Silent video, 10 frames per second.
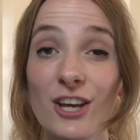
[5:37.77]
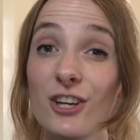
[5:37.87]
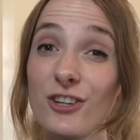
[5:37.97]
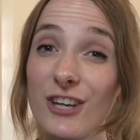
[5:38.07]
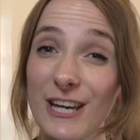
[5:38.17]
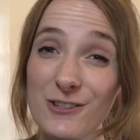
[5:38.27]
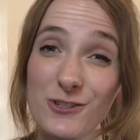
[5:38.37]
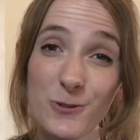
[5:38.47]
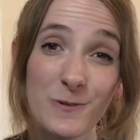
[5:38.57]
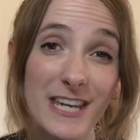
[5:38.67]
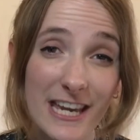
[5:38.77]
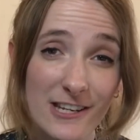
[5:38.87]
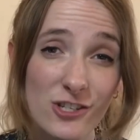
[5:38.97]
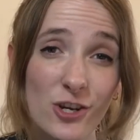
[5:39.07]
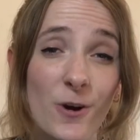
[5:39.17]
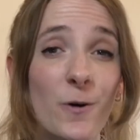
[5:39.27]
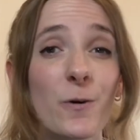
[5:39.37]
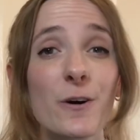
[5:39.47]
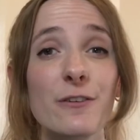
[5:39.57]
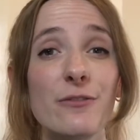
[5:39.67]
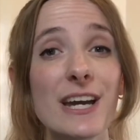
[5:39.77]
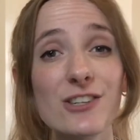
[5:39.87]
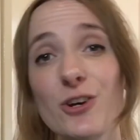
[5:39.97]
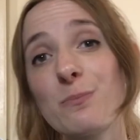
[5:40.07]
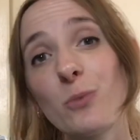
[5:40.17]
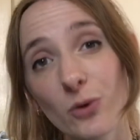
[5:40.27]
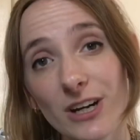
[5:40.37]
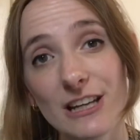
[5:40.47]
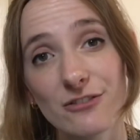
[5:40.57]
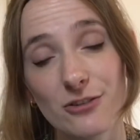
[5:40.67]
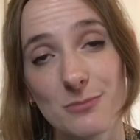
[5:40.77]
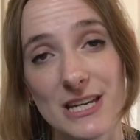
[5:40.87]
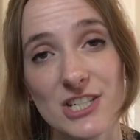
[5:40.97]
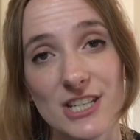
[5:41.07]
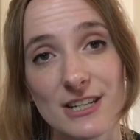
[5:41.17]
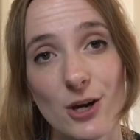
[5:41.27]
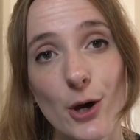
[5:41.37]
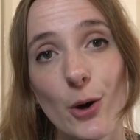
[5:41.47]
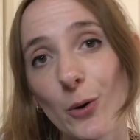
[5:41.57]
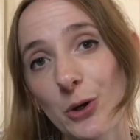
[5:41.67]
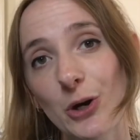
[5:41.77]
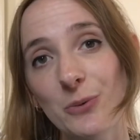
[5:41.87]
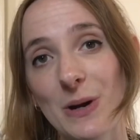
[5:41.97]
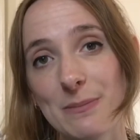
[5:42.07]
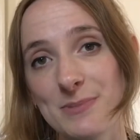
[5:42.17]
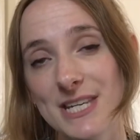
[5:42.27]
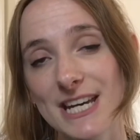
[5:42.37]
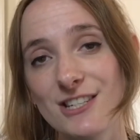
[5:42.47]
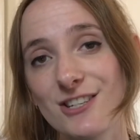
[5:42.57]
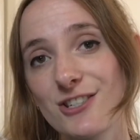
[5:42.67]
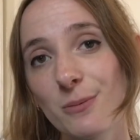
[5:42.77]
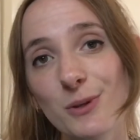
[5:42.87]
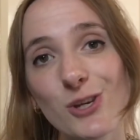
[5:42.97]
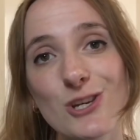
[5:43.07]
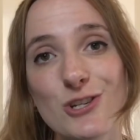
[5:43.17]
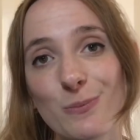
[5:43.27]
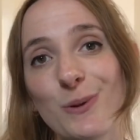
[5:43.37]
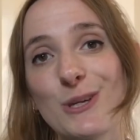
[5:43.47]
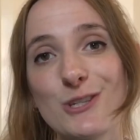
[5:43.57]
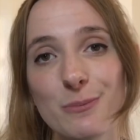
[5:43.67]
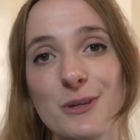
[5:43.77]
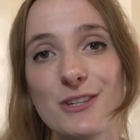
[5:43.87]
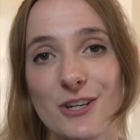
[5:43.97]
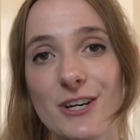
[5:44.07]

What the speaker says: You can donate or find out more information on our website, www.tlm-ni.org.